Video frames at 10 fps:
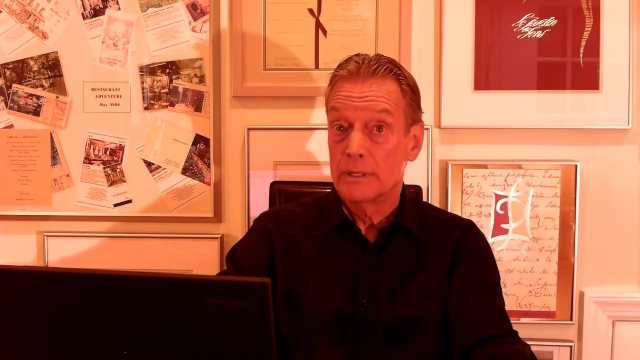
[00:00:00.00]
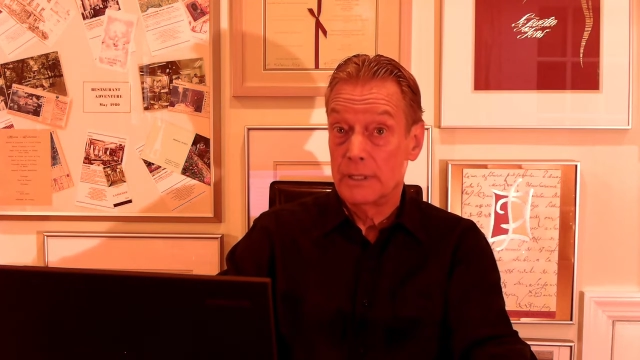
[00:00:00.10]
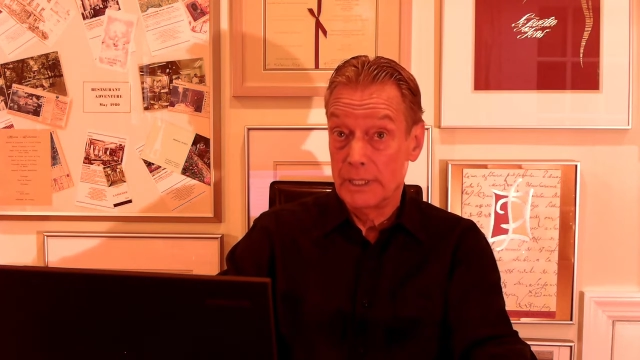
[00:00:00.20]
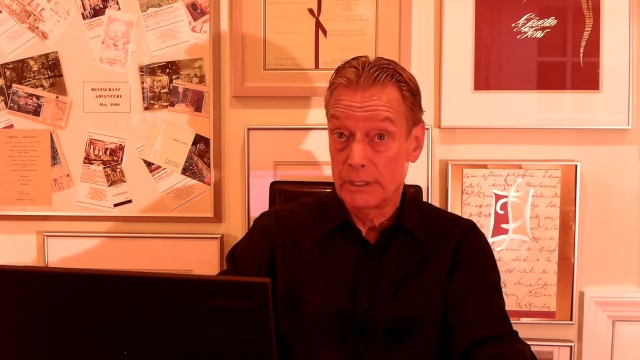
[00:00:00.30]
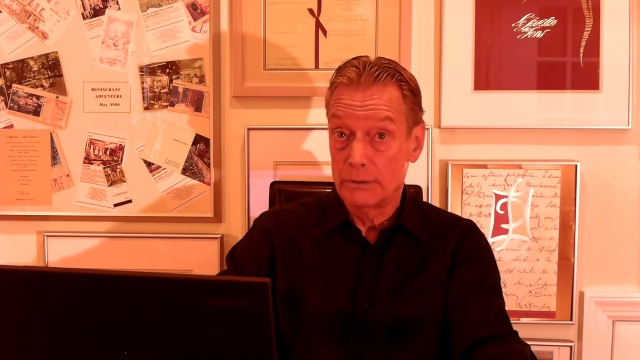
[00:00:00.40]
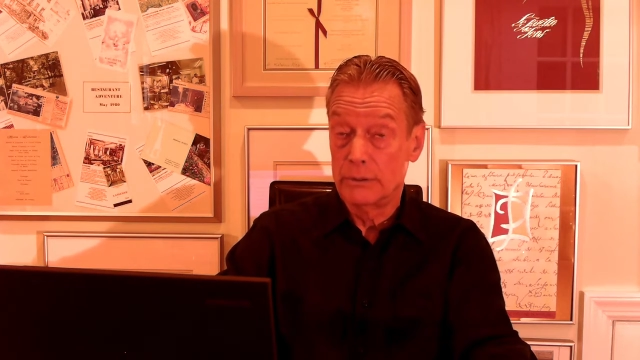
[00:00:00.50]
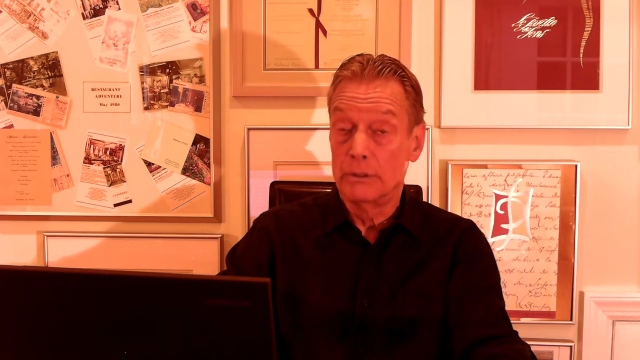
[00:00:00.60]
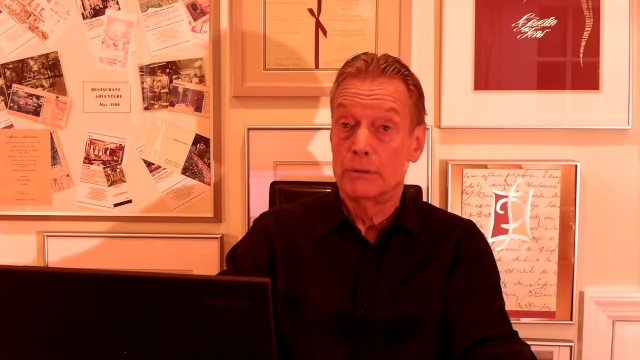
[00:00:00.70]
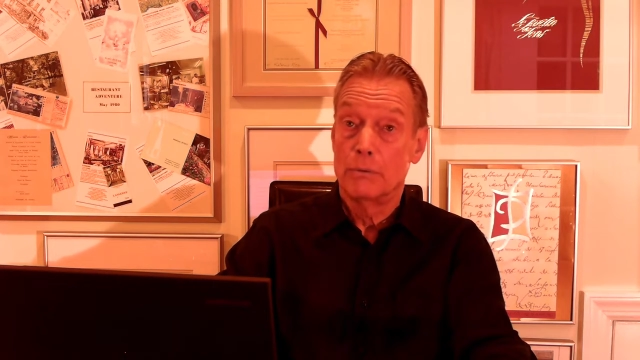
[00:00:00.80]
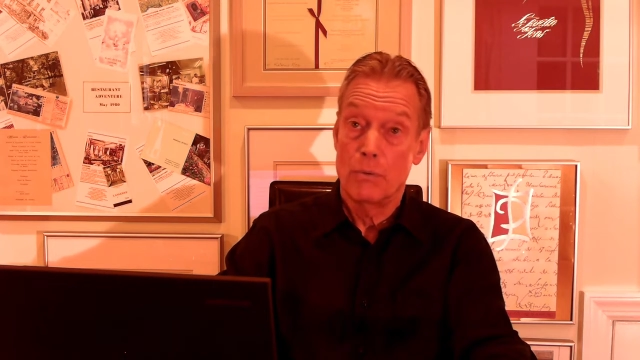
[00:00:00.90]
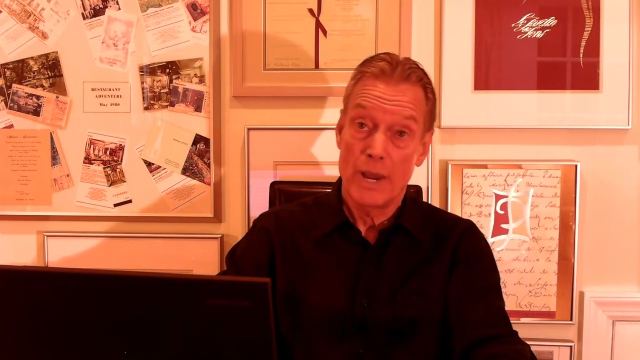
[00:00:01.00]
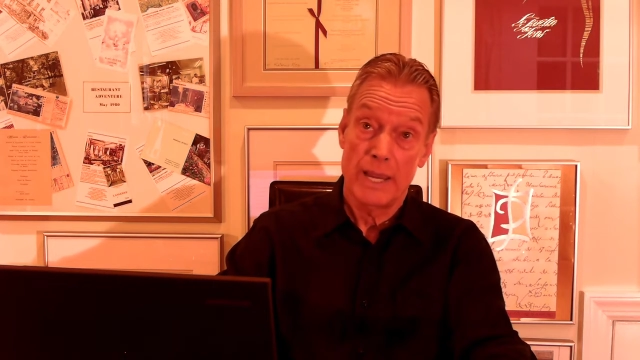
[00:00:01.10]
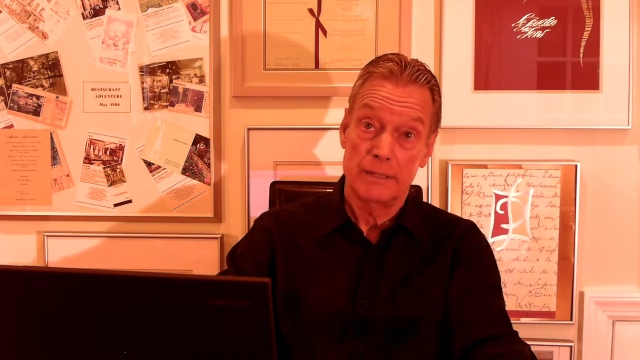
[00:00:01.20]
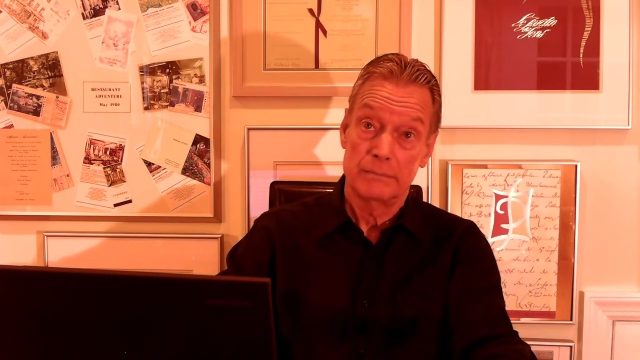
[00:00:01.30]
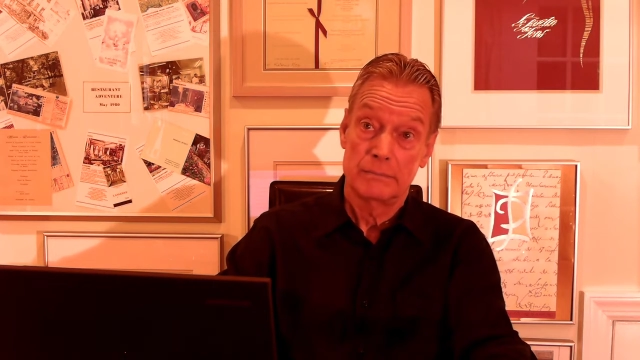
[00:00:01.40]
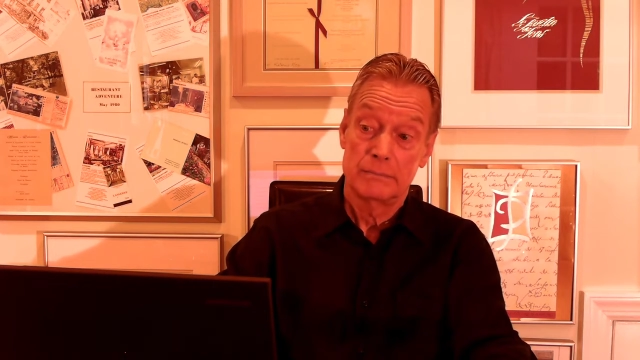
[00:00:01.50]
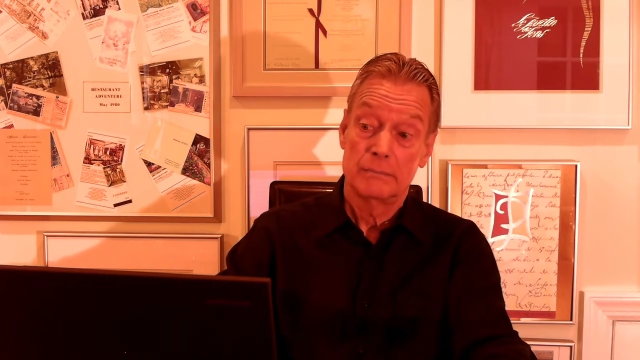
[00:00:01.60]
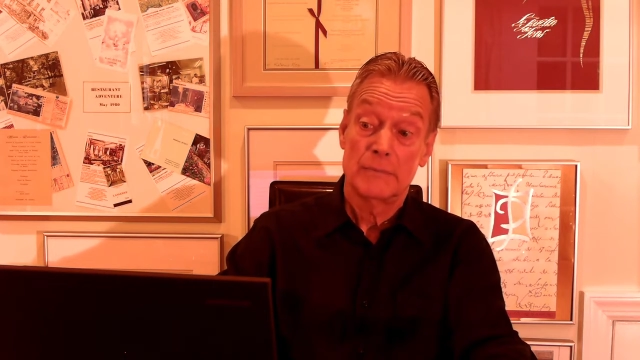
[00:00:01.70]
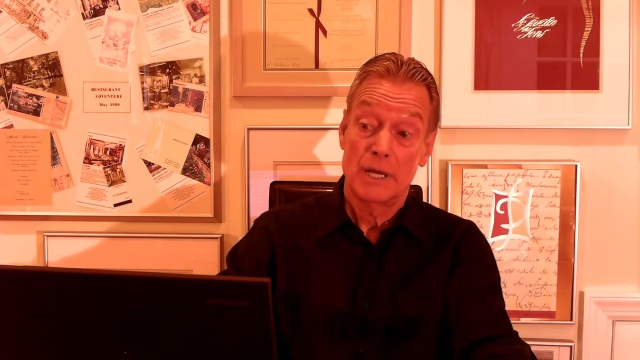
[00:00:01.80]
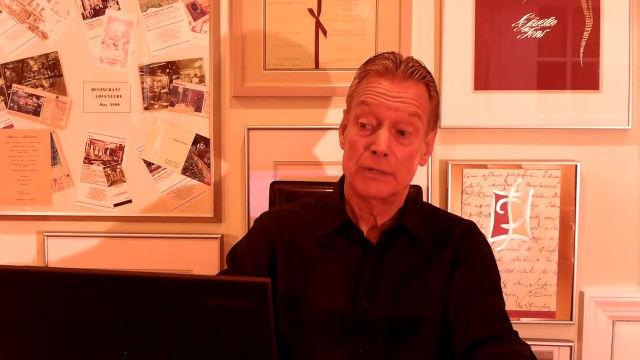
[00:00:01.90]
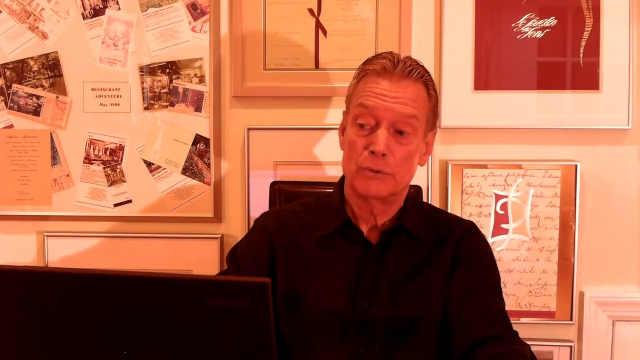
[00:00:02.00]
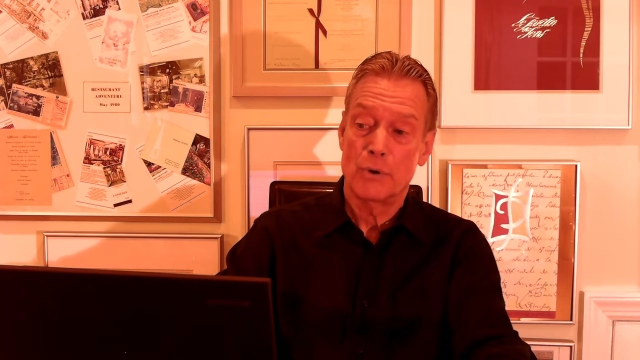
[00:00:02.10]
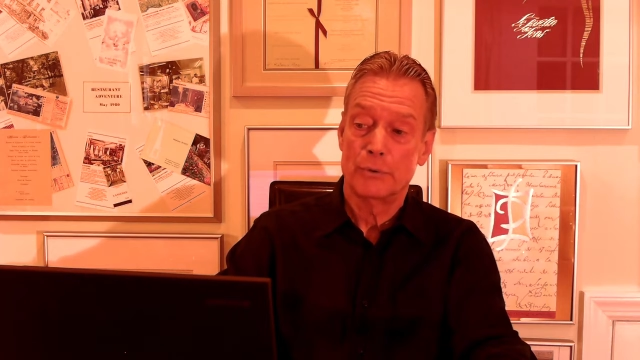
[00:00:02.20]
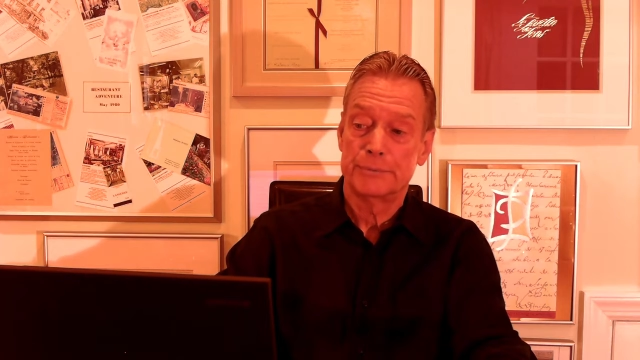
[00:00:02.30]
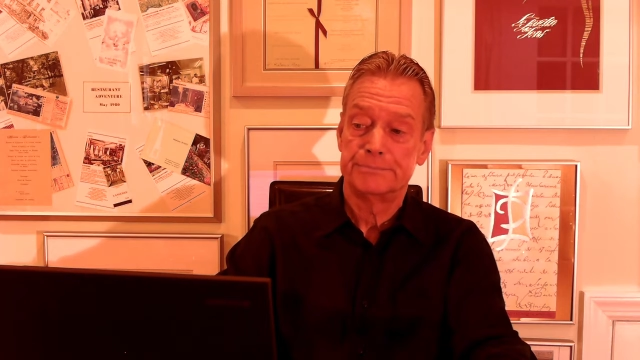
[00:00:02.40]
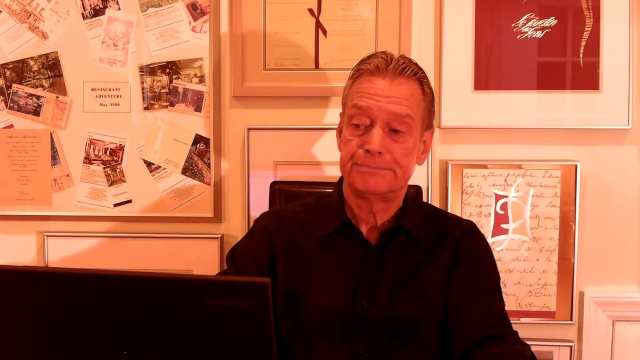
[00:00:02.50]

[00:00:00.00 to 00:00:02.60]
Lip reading: literal way, unquote.